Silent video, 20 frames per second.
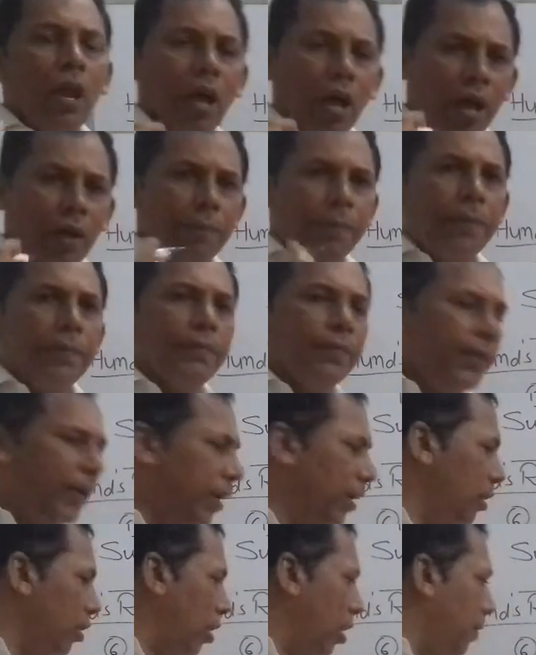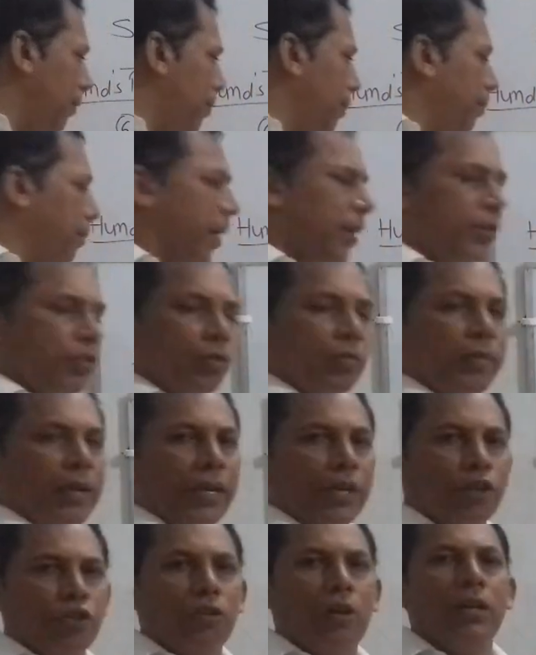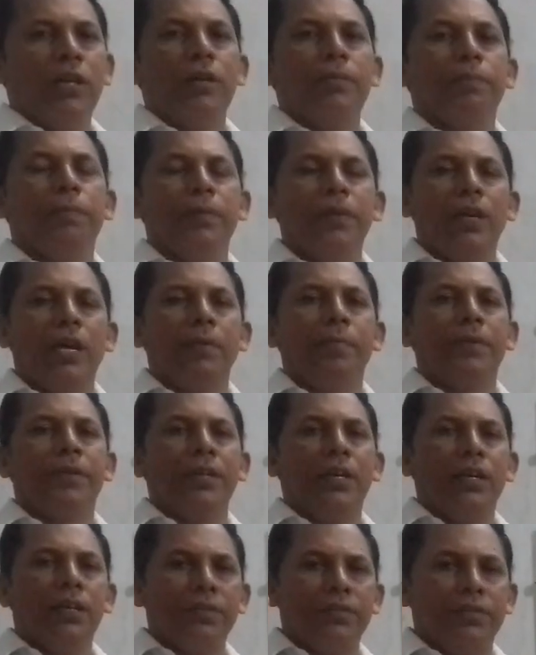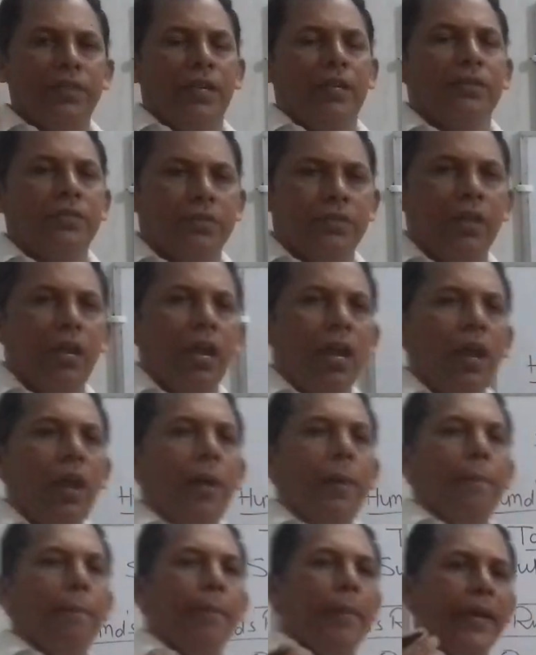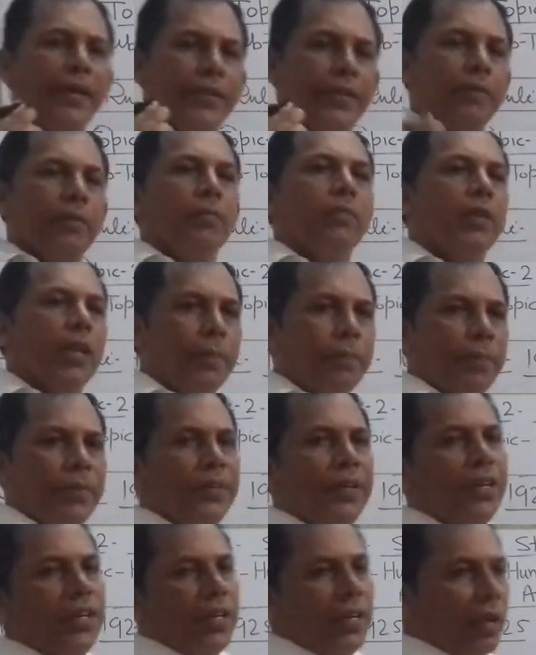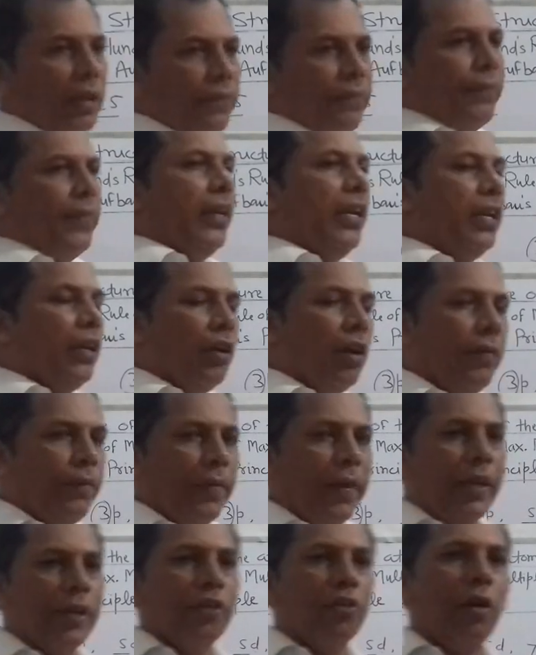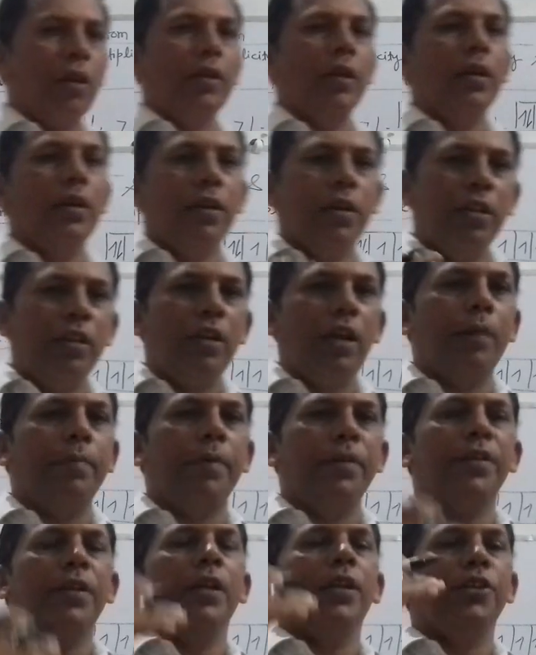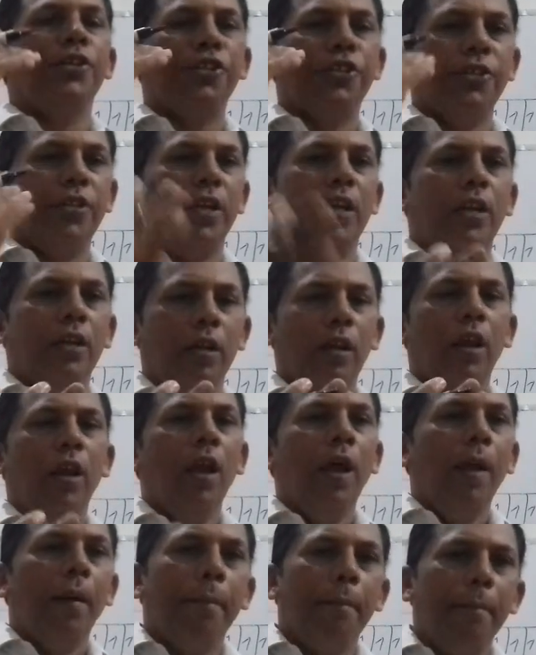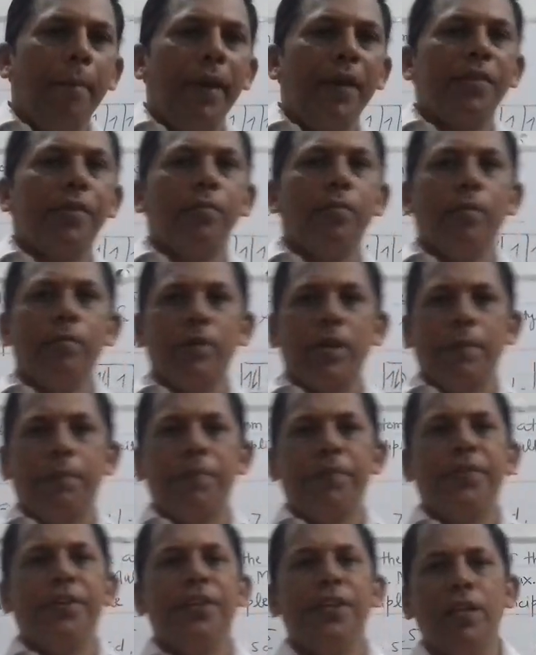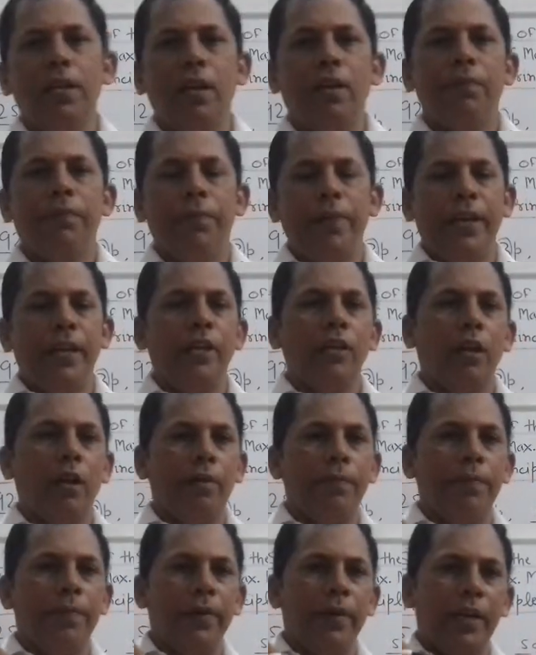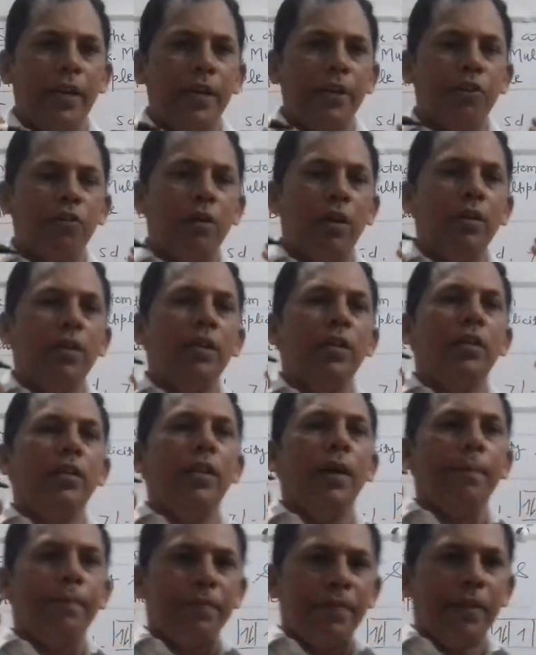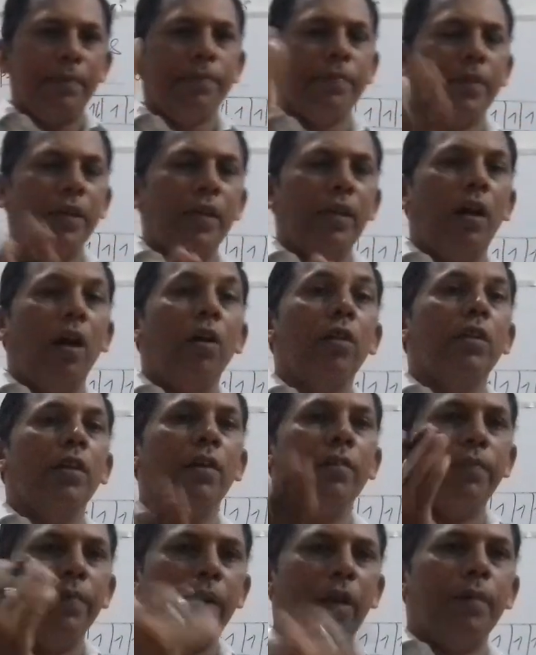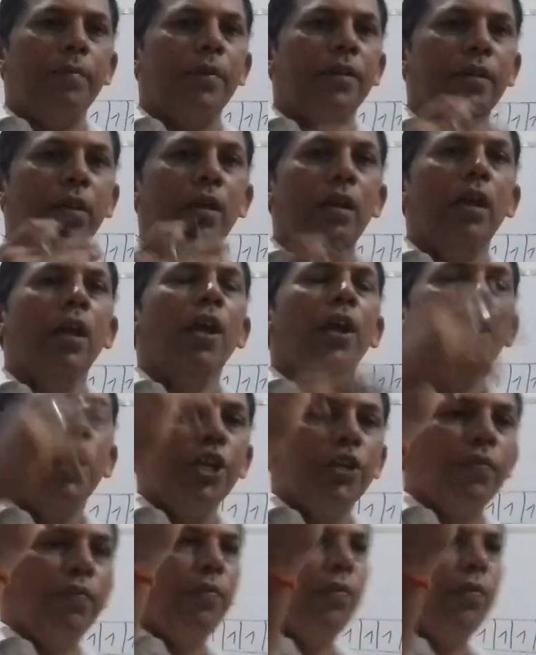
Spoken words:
of filling of maximum electron in P orbital is 6. Maximum capacity of filling of electron in D orbital is 10. Maximum capacity of filling of electron in F subset or F orbital is